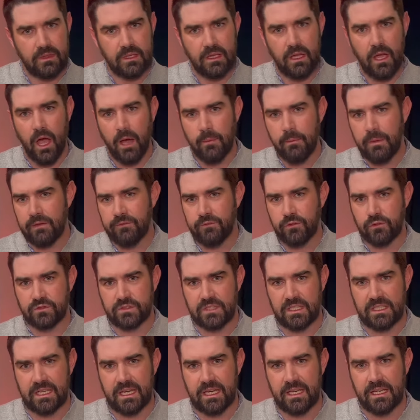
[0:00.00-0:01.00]
Um, if you've
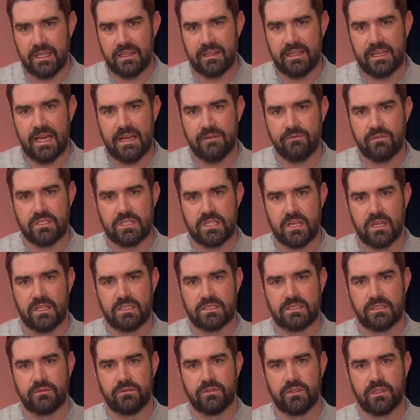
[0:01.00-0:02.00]
seen any of the
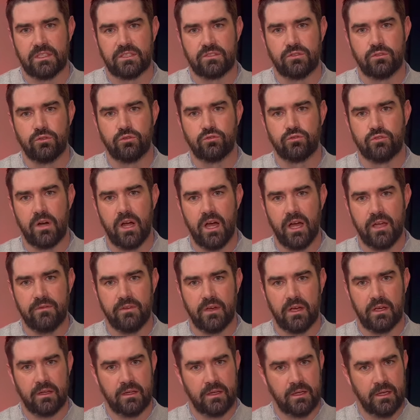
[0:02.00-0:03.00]
advertising for this new
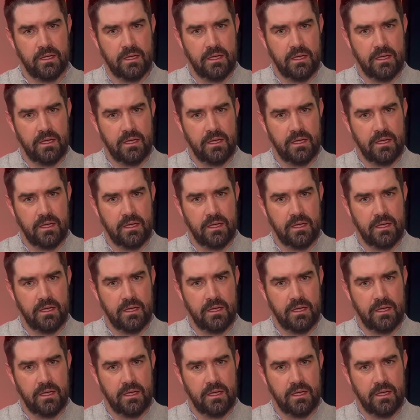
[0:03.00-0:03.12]
driver,